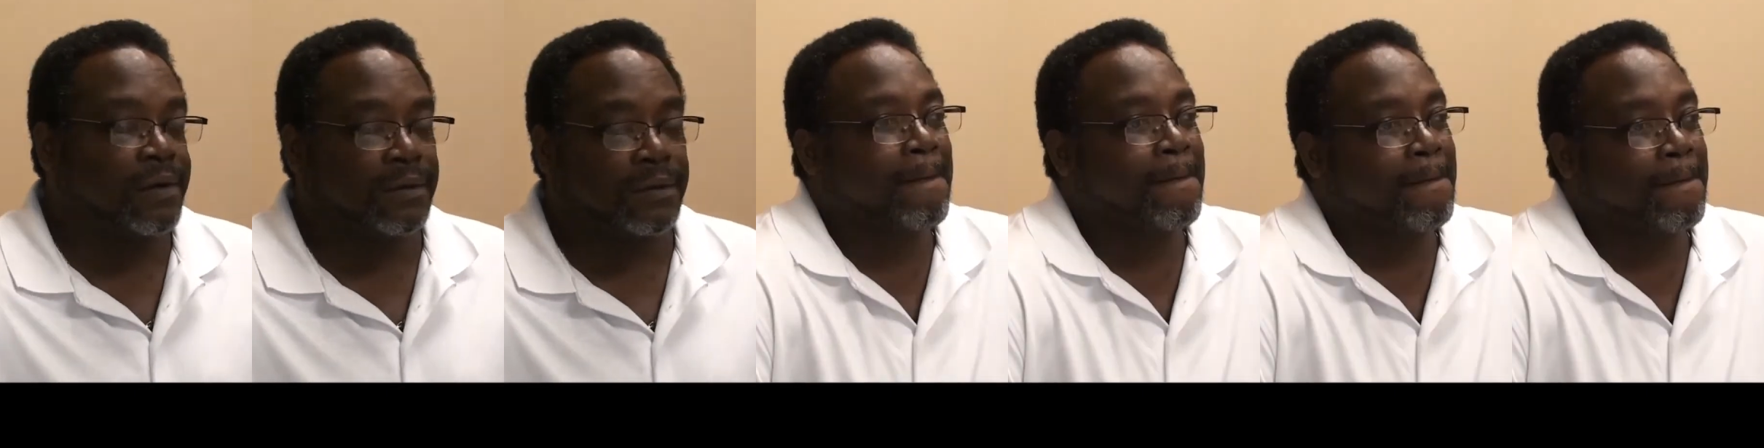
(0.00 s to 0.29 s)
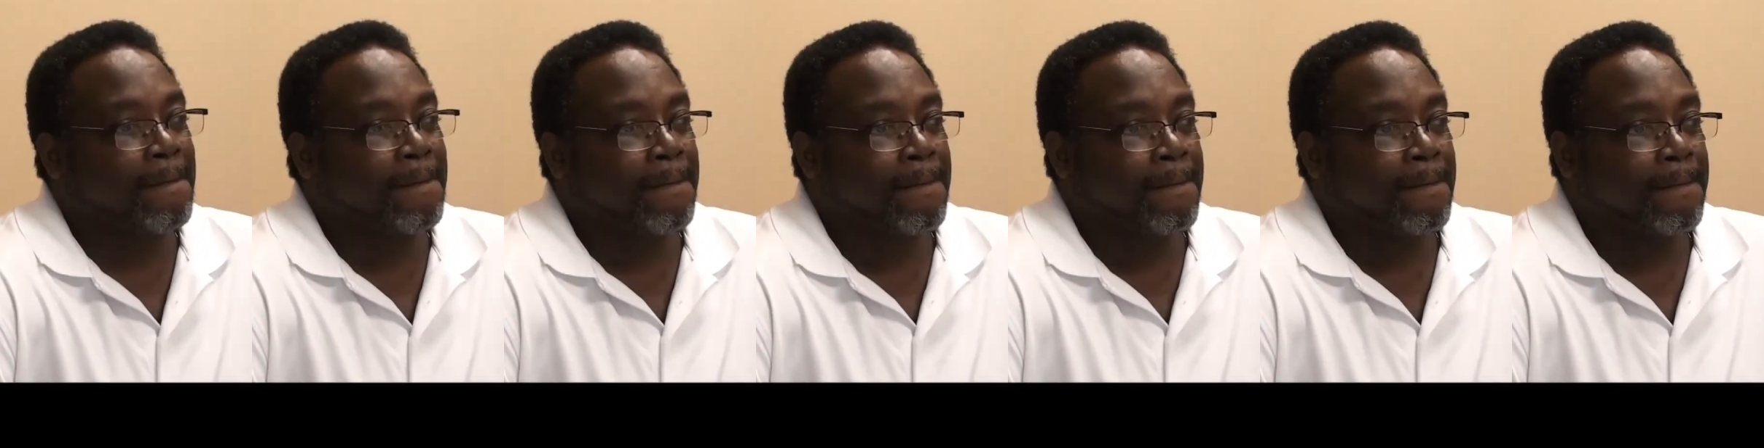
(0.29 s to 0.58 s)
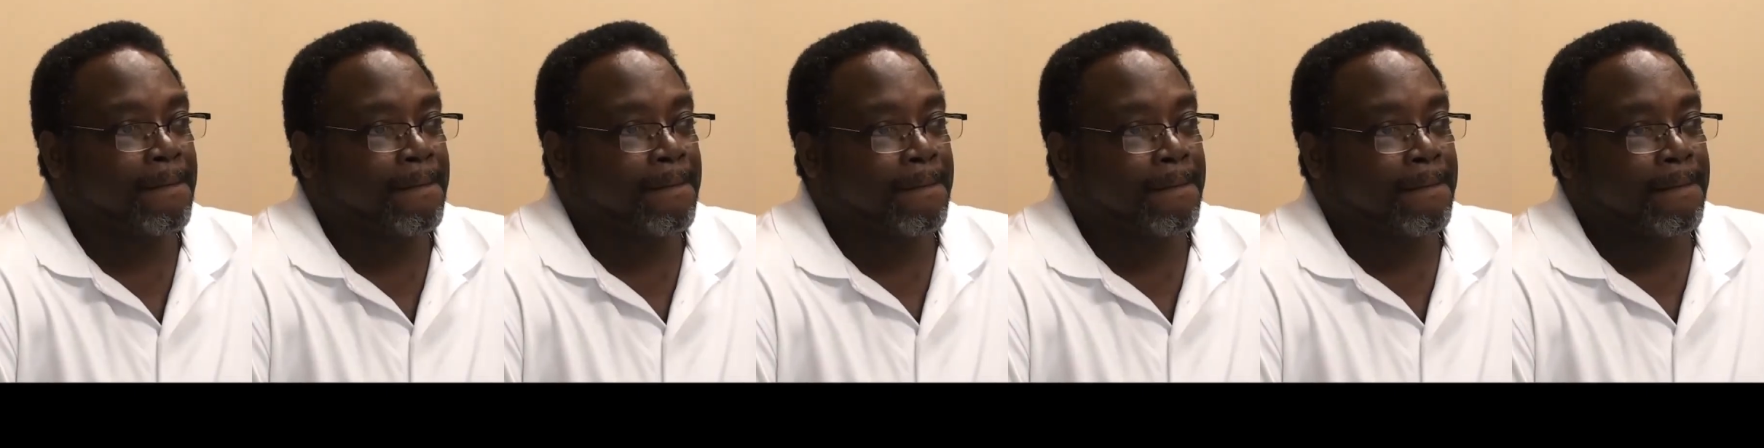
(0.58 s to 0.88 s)
How long
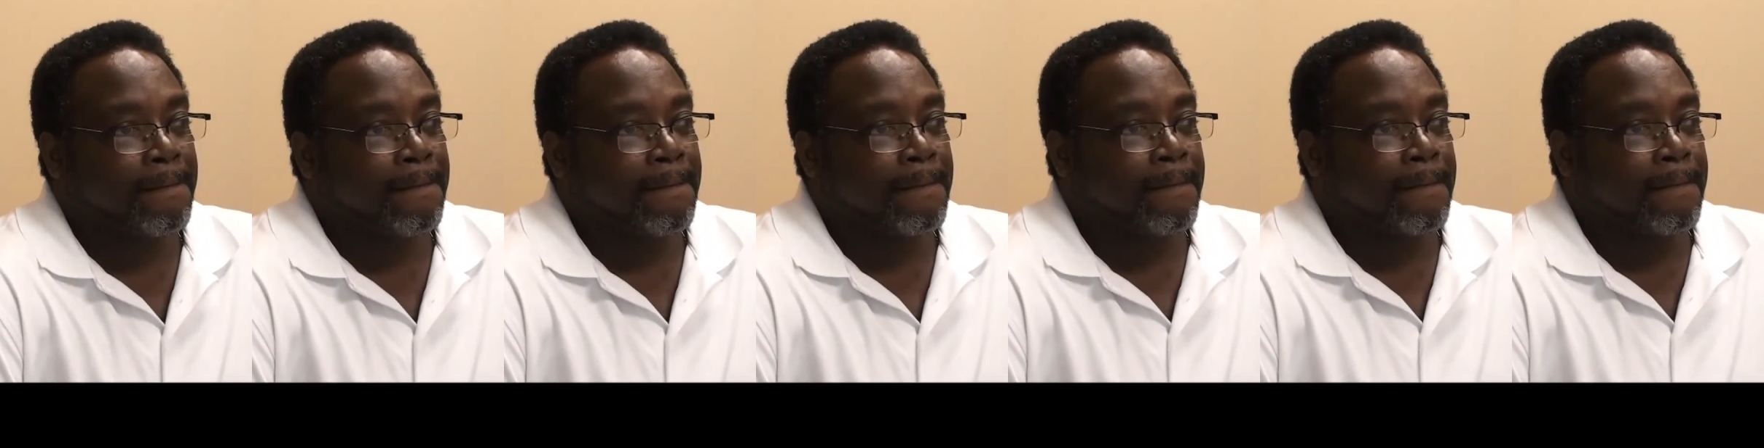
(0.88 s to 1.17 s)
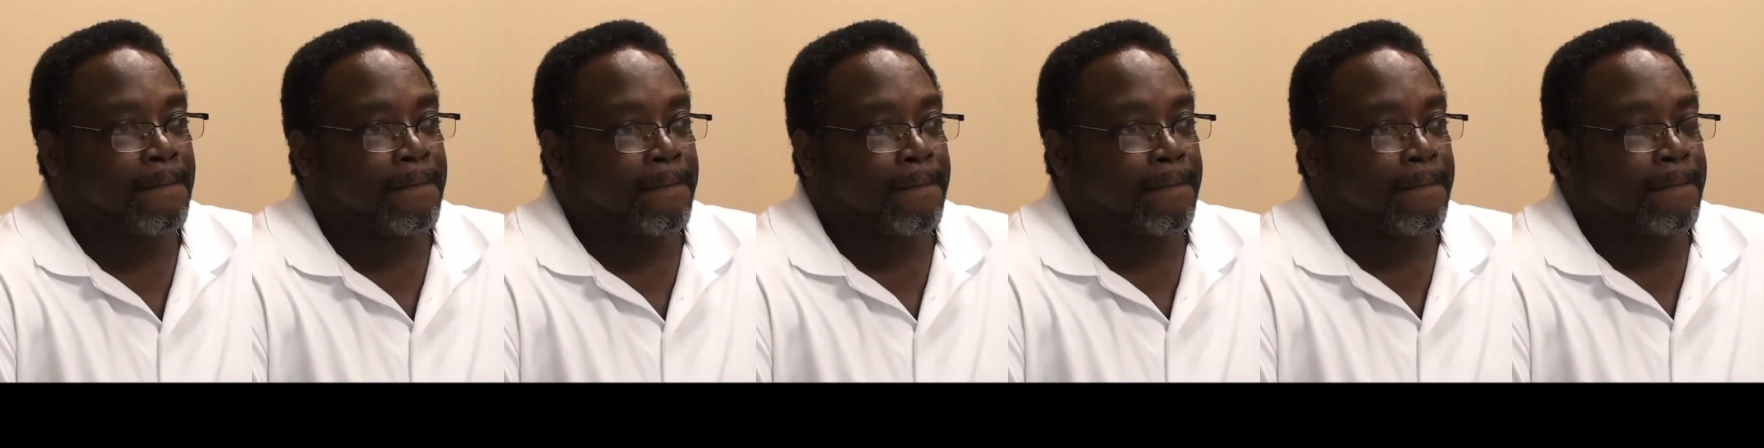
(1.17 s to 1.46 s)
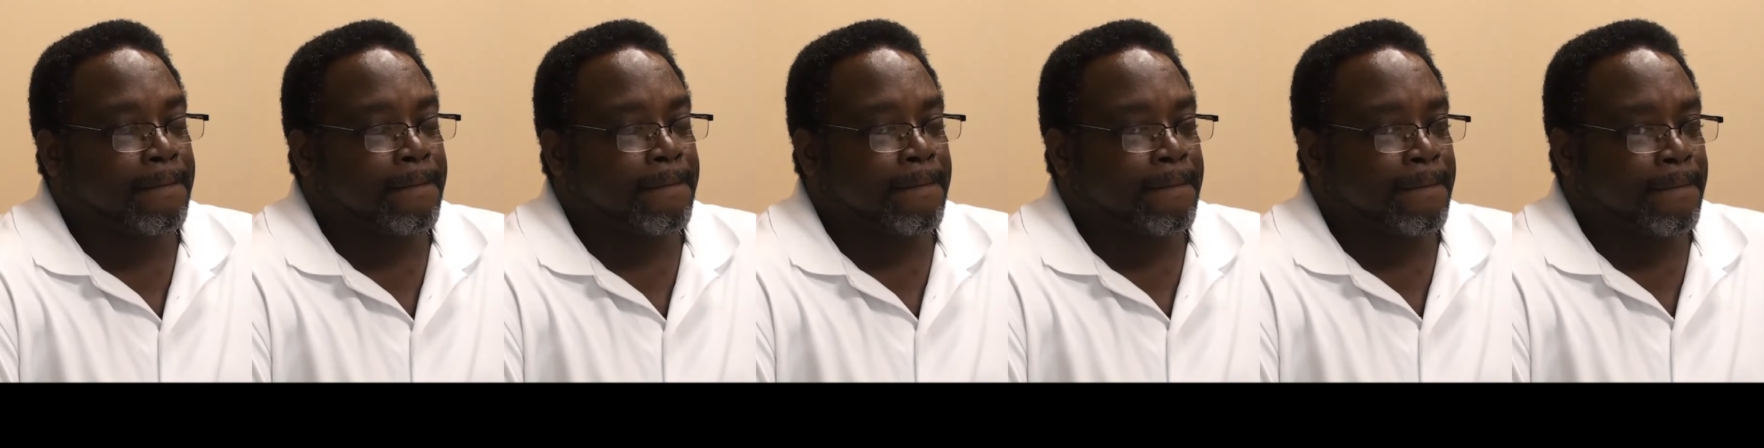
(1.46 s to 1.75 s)
had this problem been
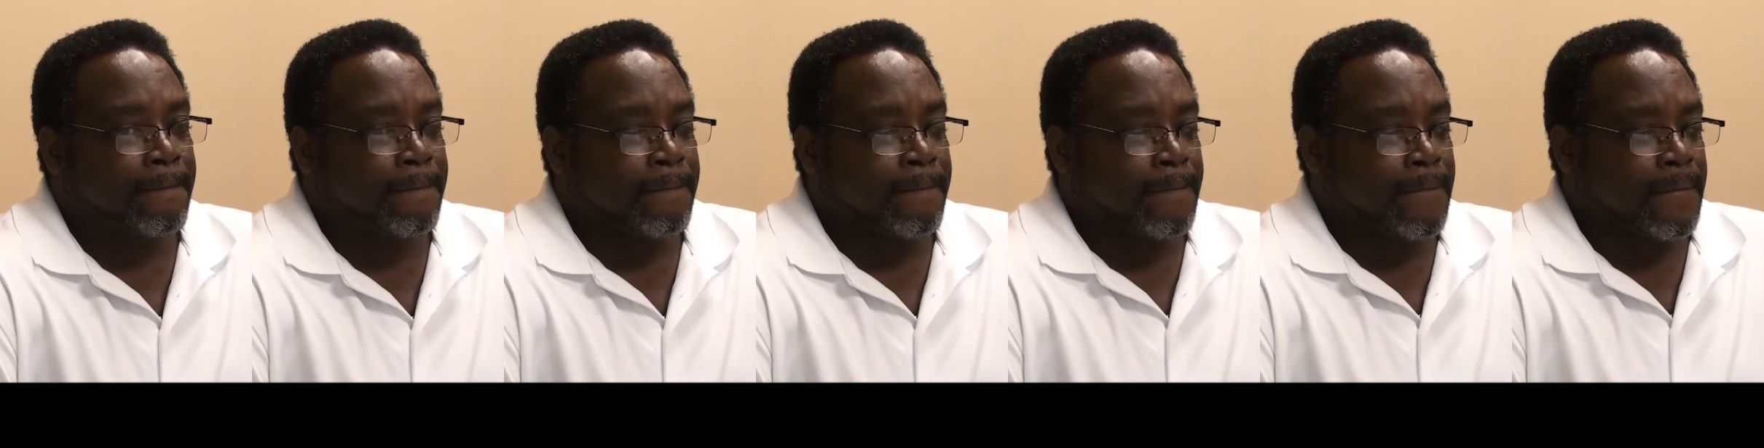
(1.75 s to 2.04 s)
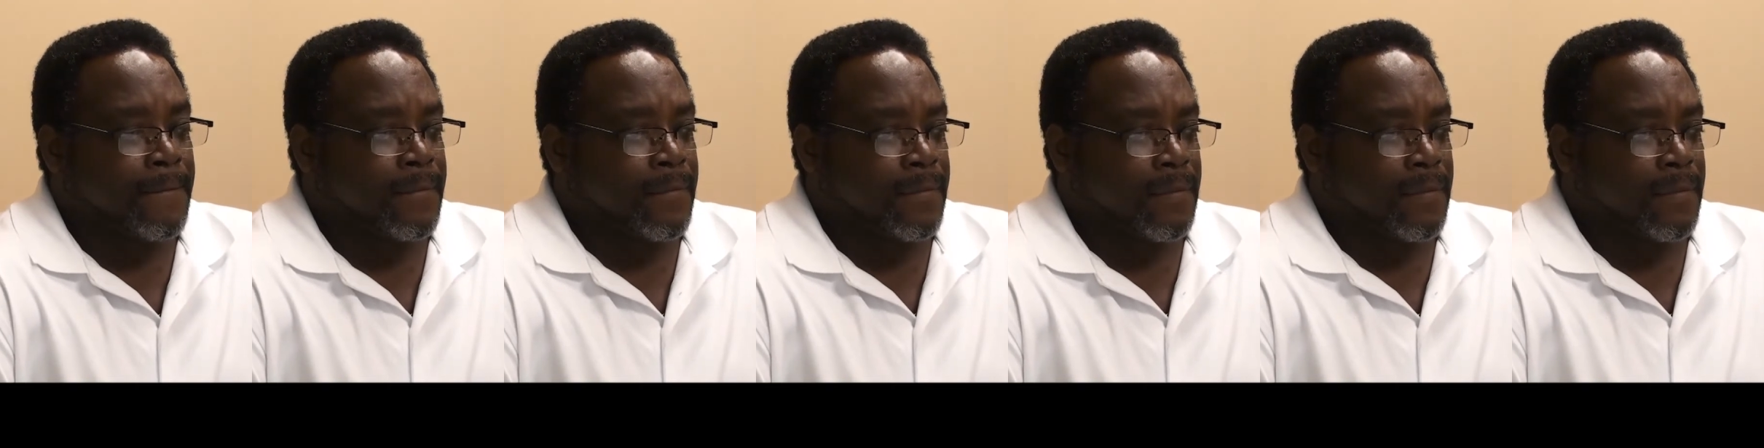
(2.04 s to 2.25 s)
going on?